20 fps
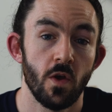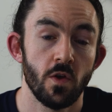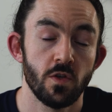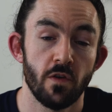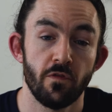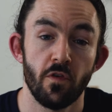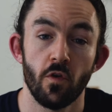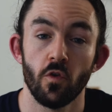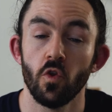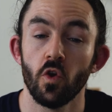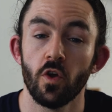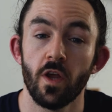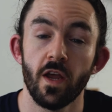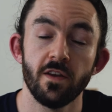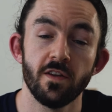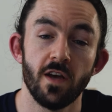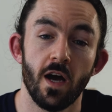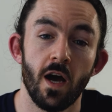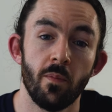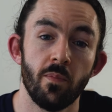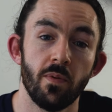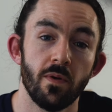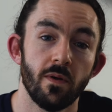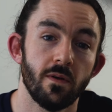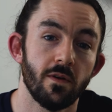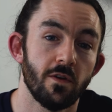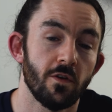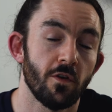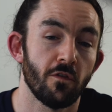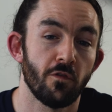So if you're looking to up
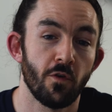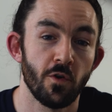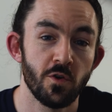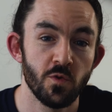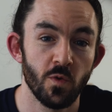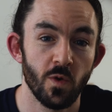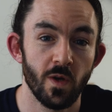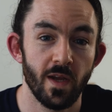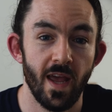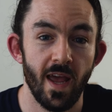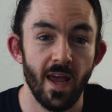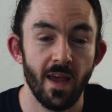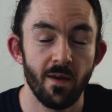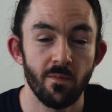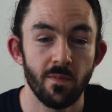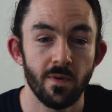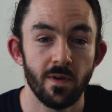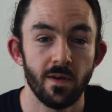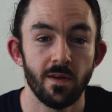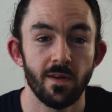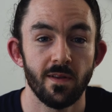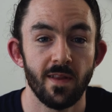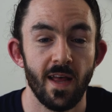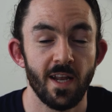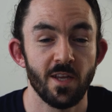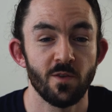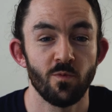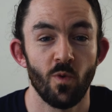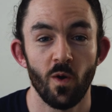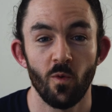your virtual game, that
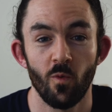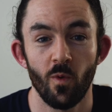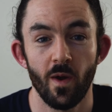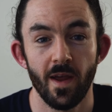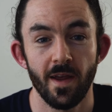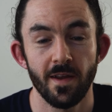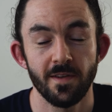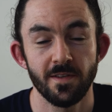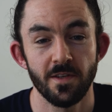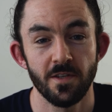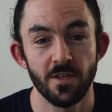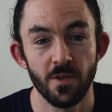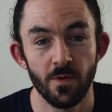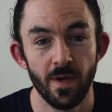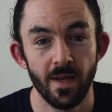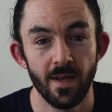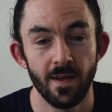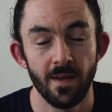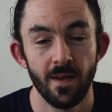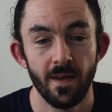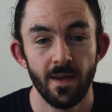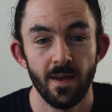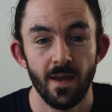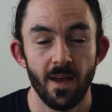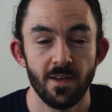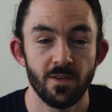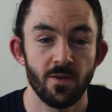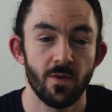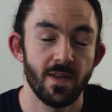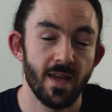is one way to do it.
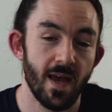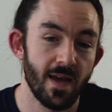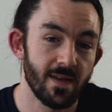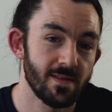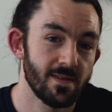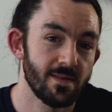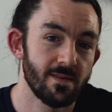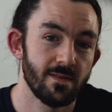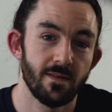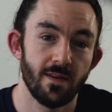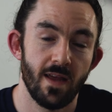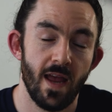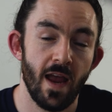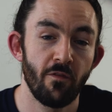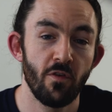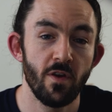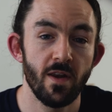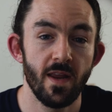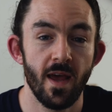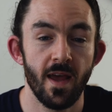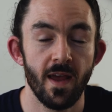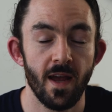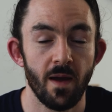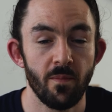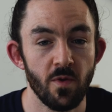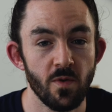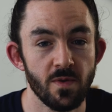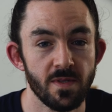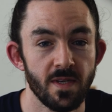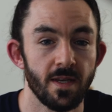And so yes, every day I'm
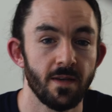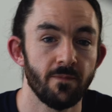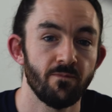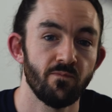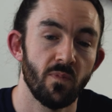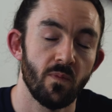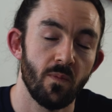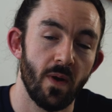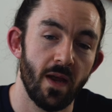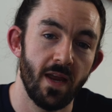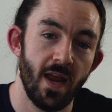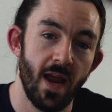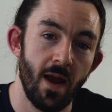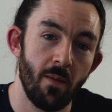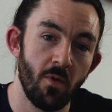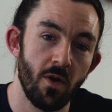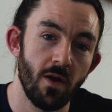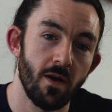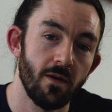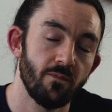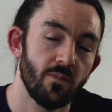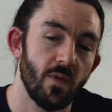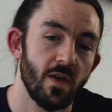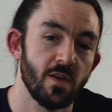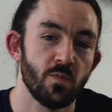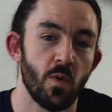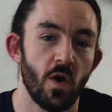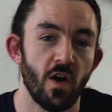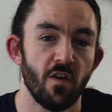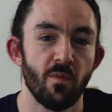using my camera as
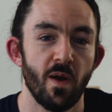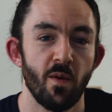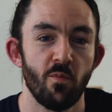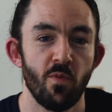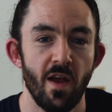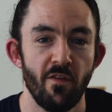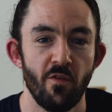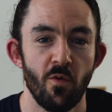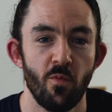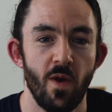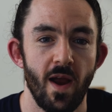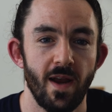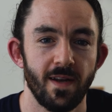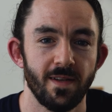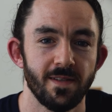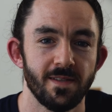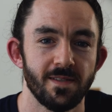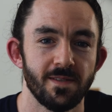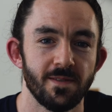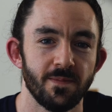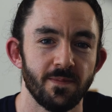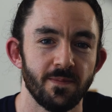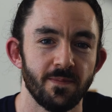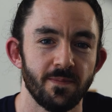part of my private practice.